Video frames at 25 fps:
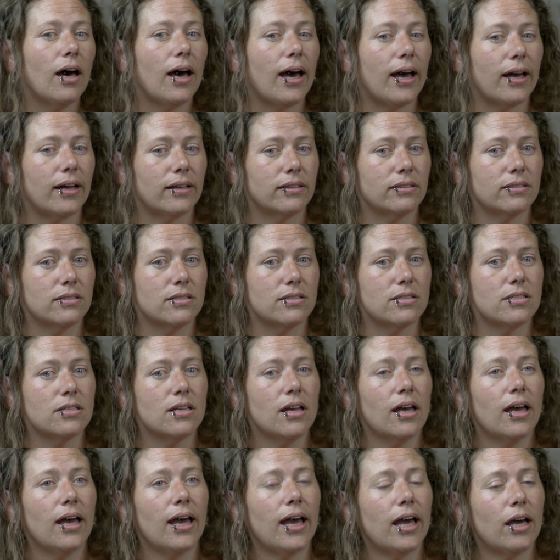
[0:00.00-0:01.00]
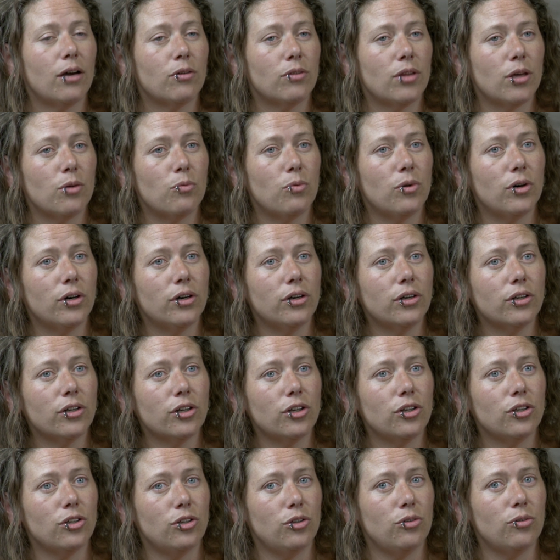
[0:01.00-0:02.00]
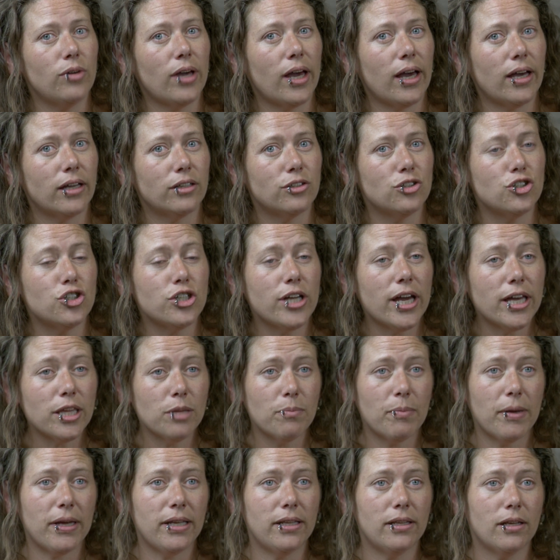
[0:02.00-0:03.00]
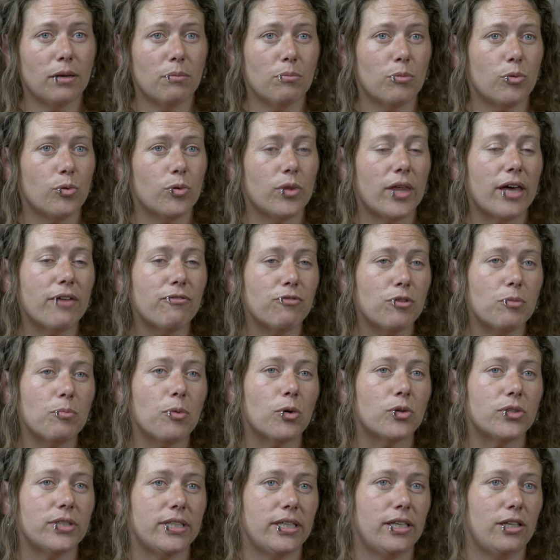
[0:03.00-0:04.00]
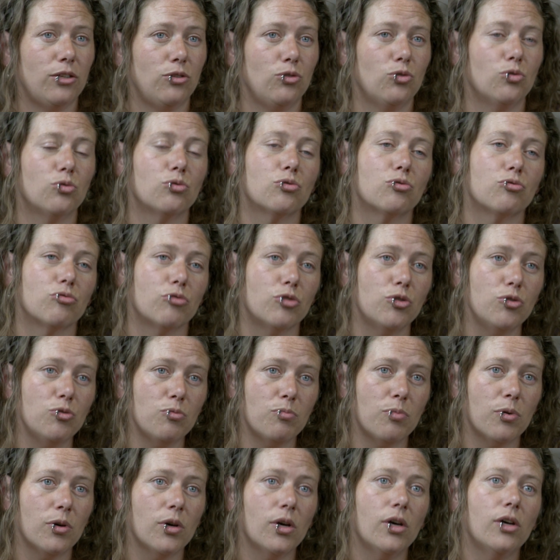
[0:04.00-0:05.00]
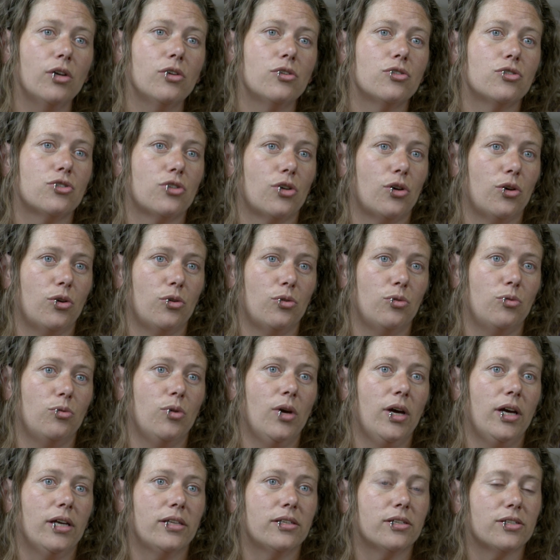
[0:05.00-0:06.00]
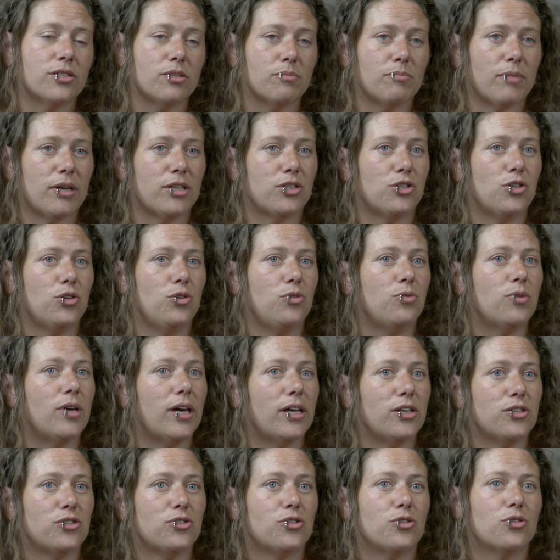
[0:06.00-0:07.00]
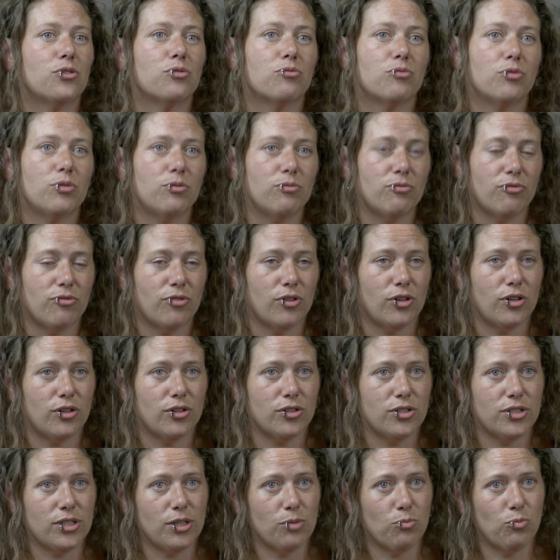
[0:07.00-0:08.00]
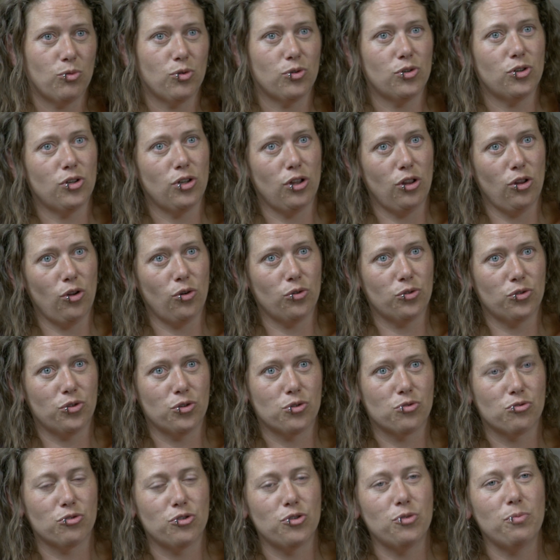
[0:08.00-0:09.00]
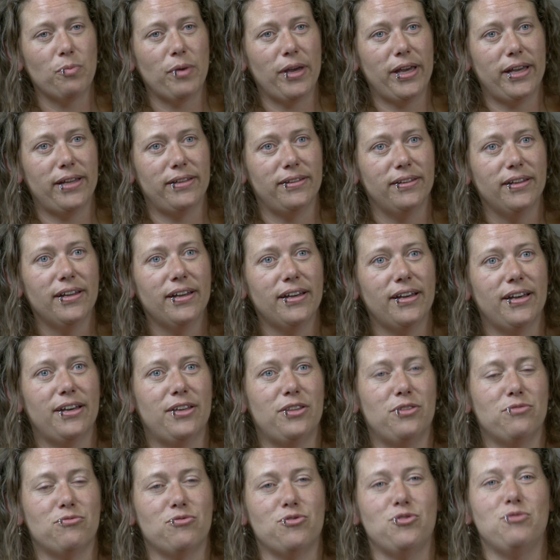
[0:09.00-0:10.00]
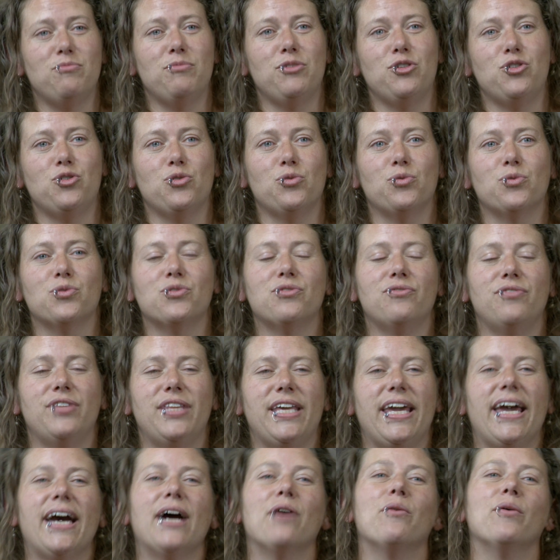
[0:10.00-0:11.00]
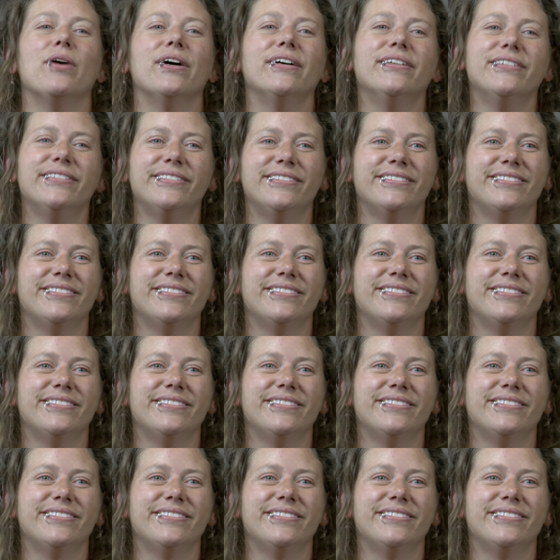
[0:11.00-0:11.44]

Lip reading: And how they work, you can share the PIN number with everybody in your group. So it doesn't matter who gets to the room first, someone can log the group in and the room is yours for the hour.